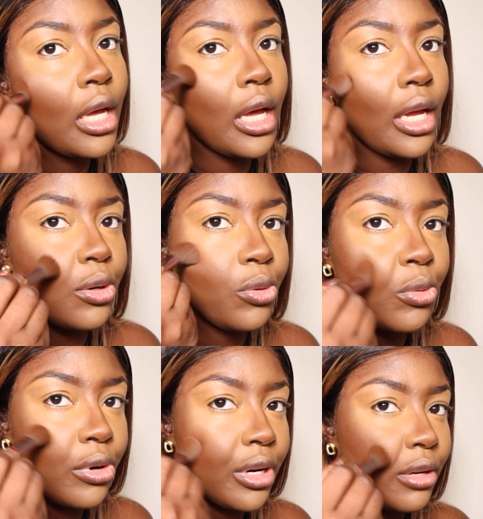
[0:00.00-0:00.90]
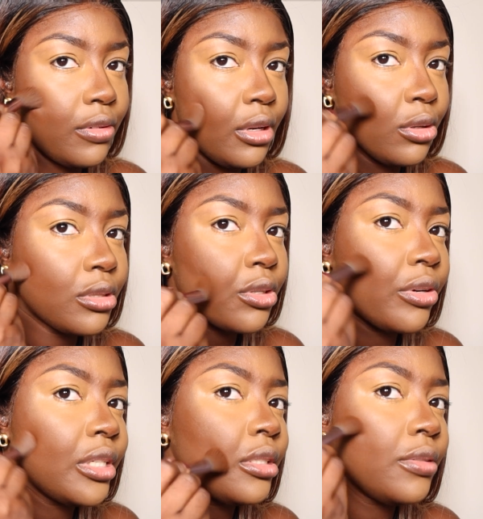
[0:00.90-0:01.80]
And don't worry if it looks
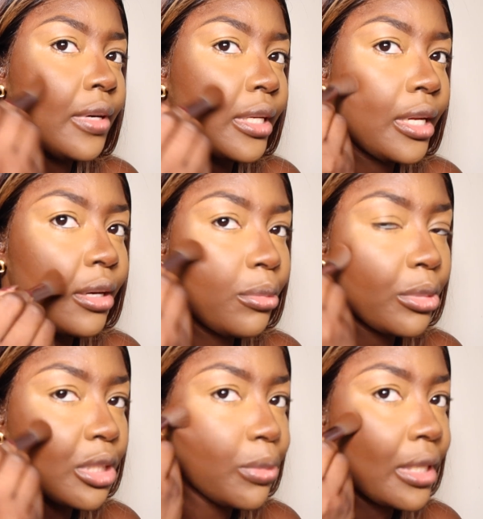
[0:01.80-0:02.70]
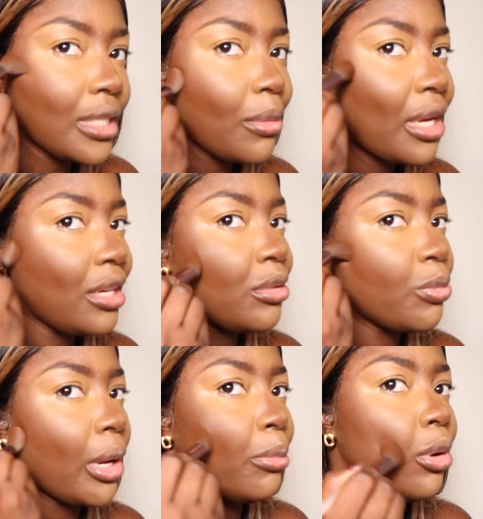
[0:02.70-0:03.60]
crazy right now, because by the time I use
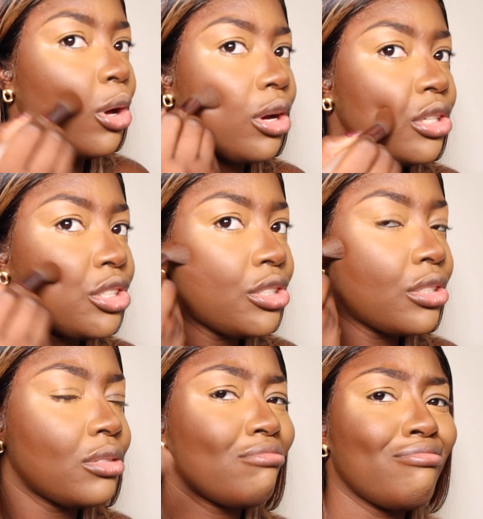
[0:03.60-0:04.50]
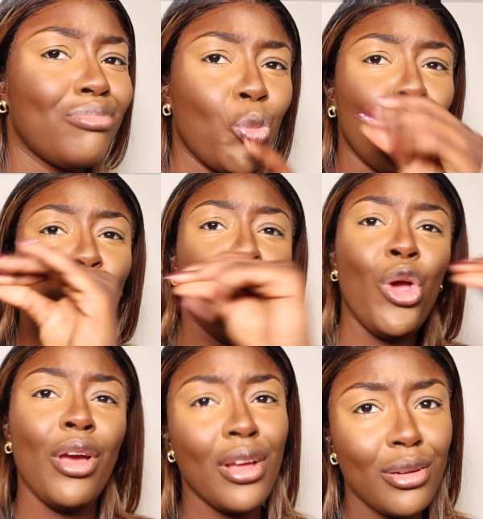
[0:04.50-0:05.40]
my blush,
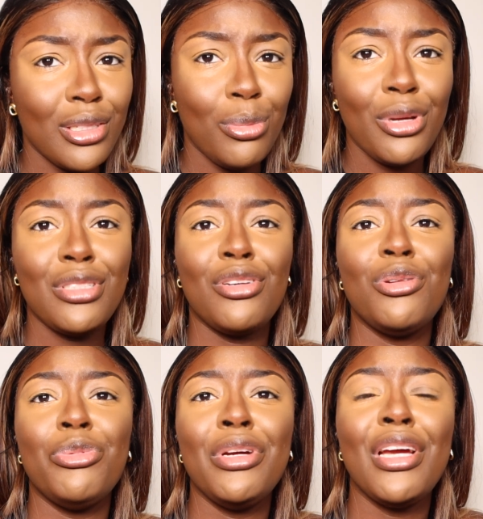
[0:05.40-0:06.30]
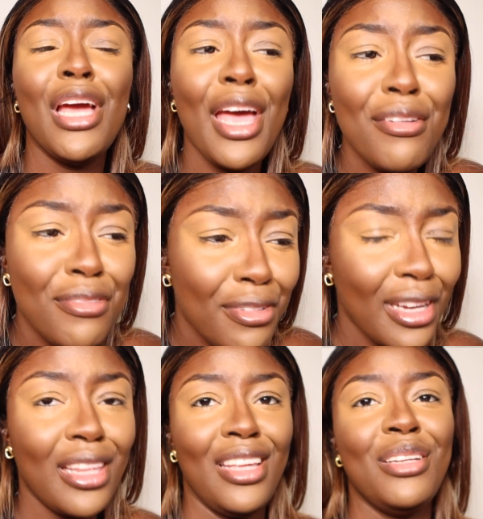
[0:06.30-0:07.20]
the blush is going to bring
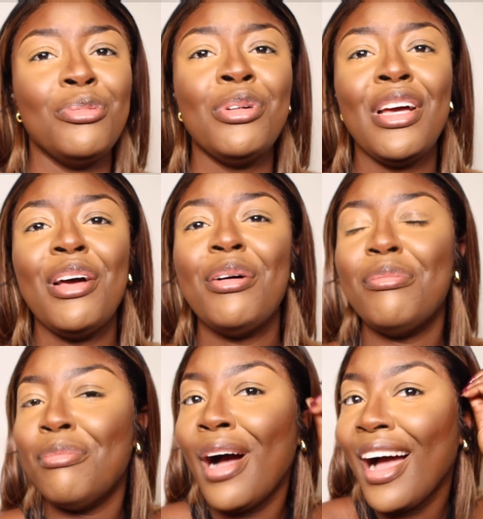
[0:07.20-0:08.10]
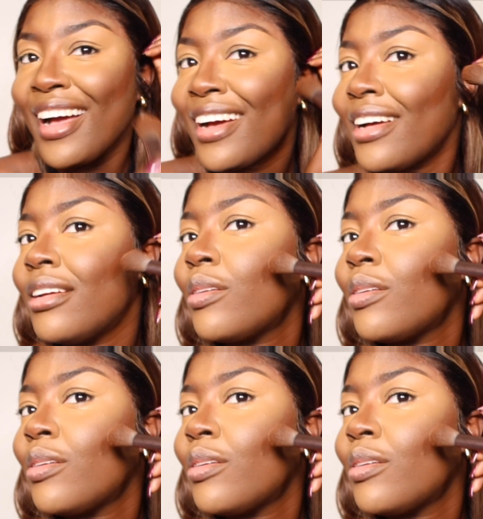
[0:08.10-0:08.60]
everything back.